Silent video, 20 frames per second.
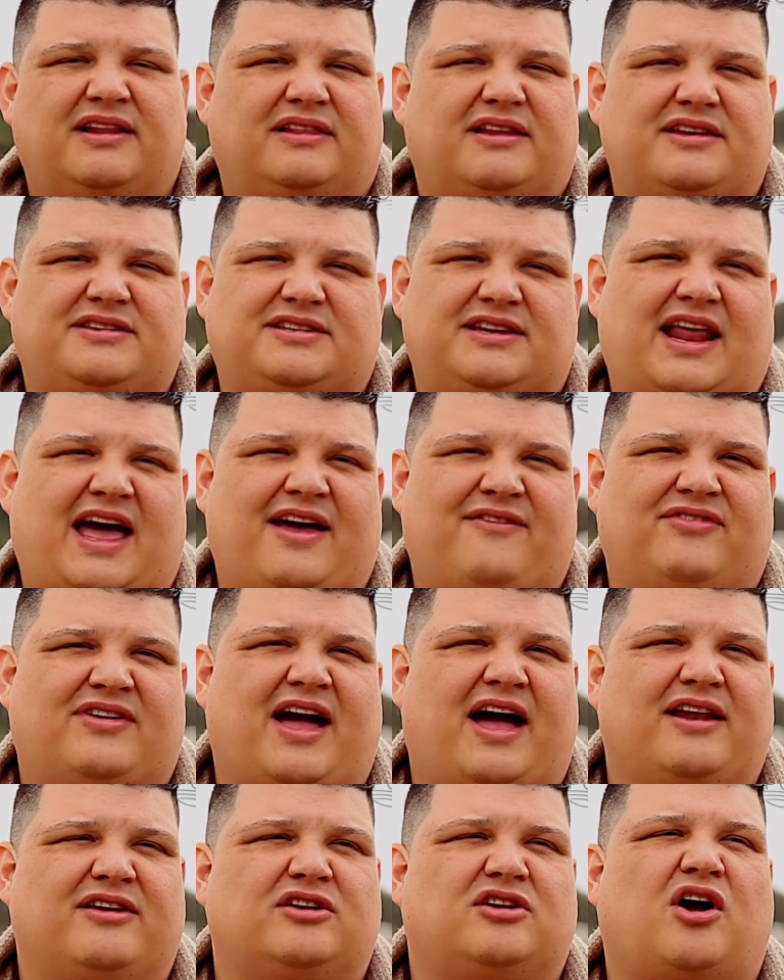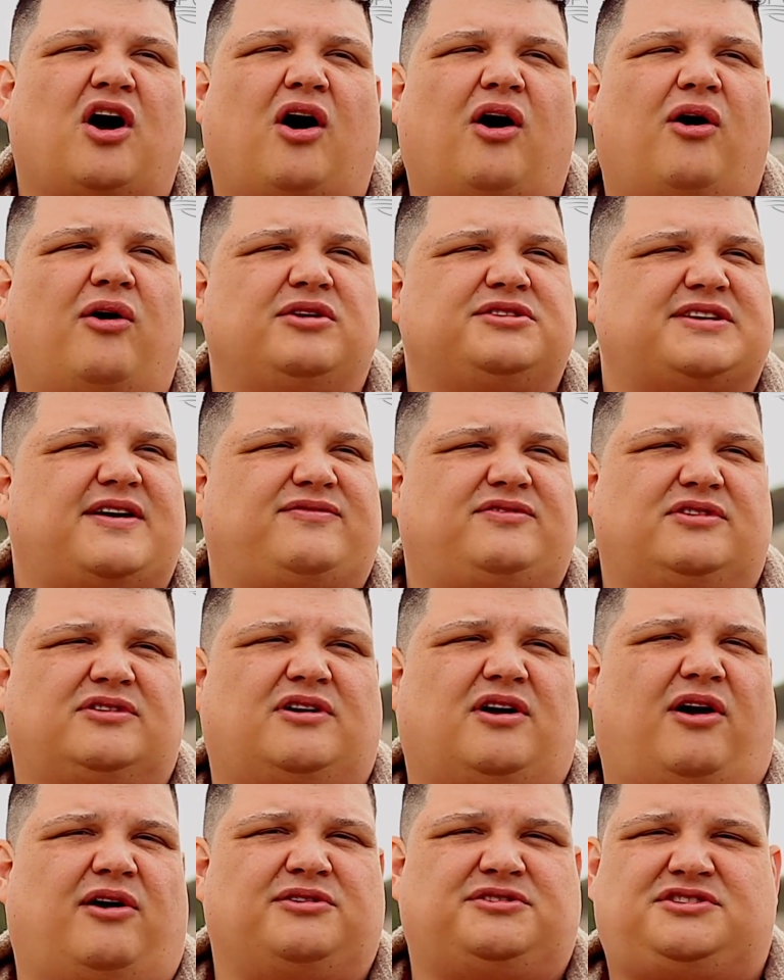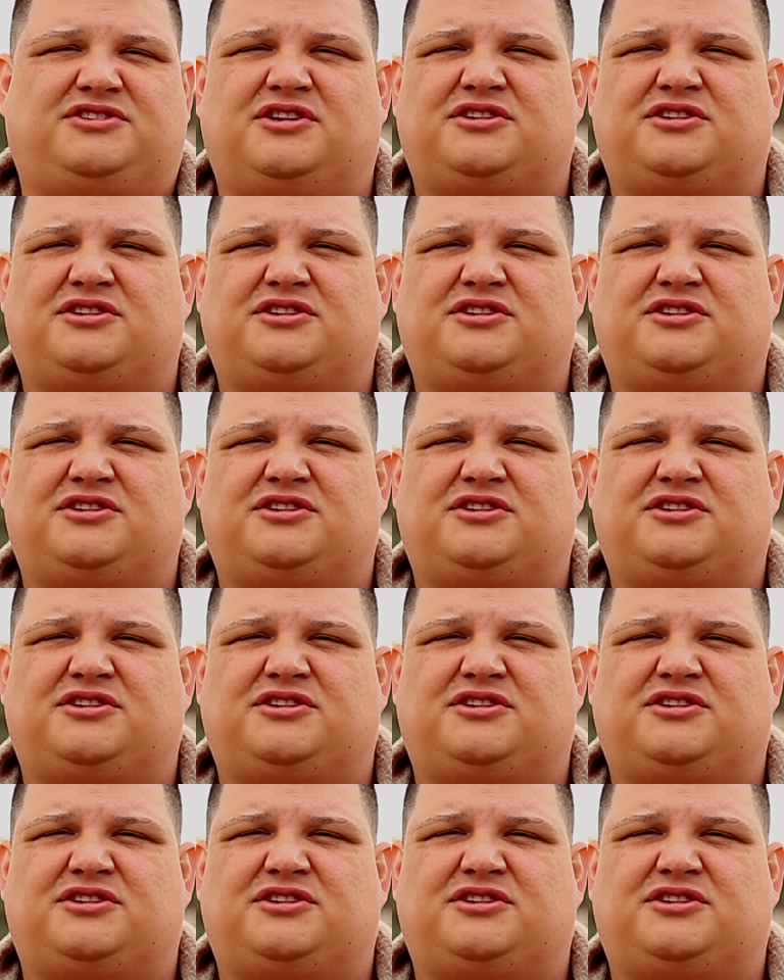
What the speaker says: Listen, I've gotten calls after calls.